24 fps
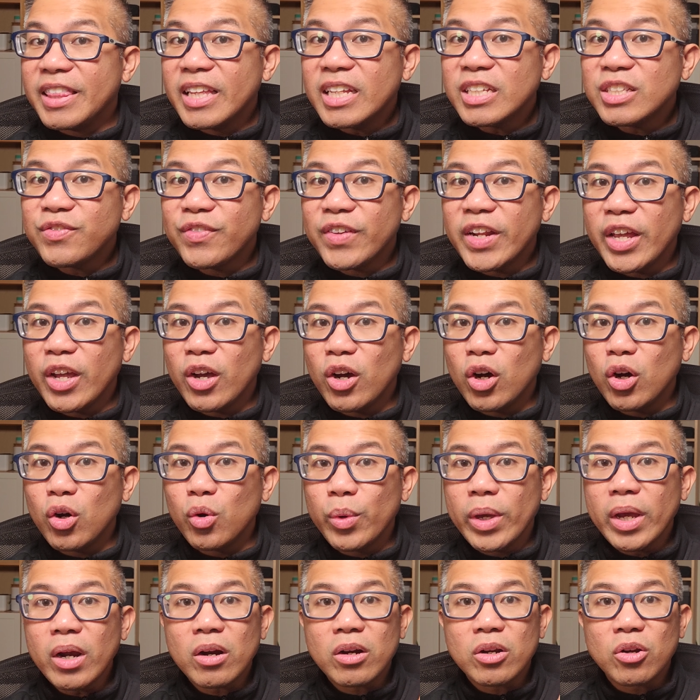this video,
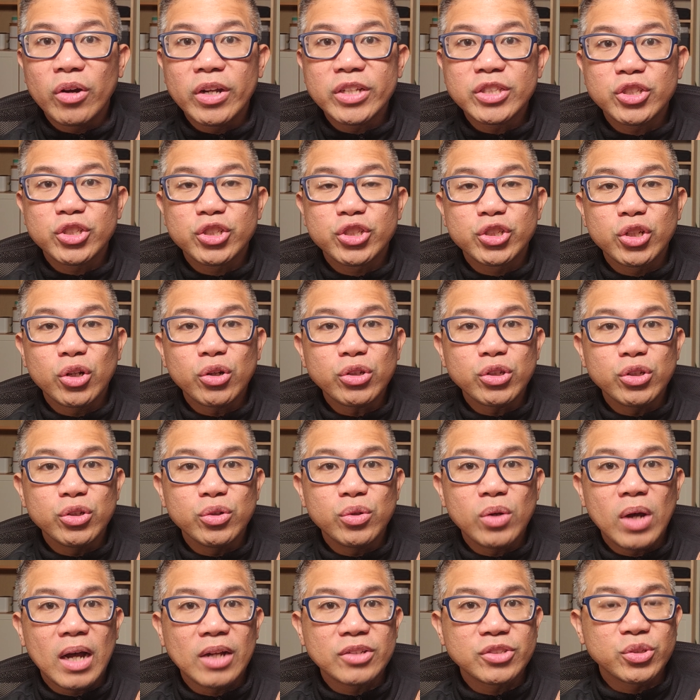we are going to show
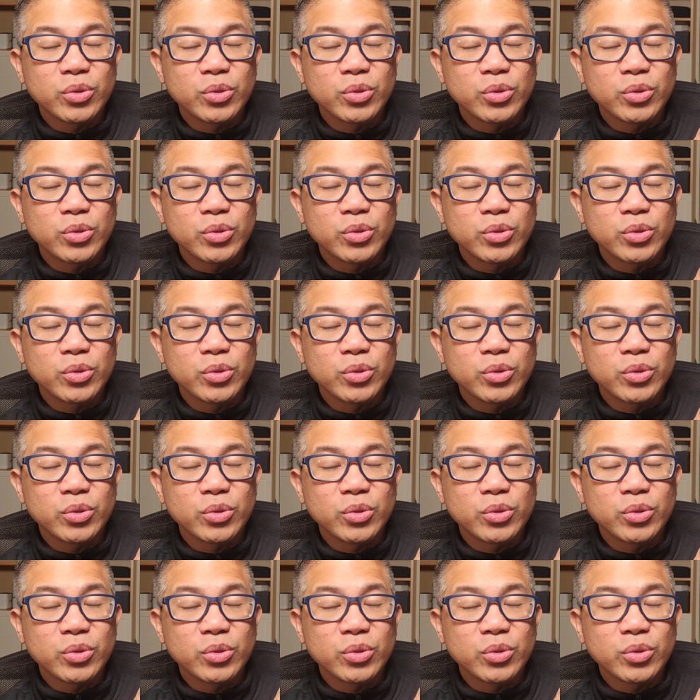you how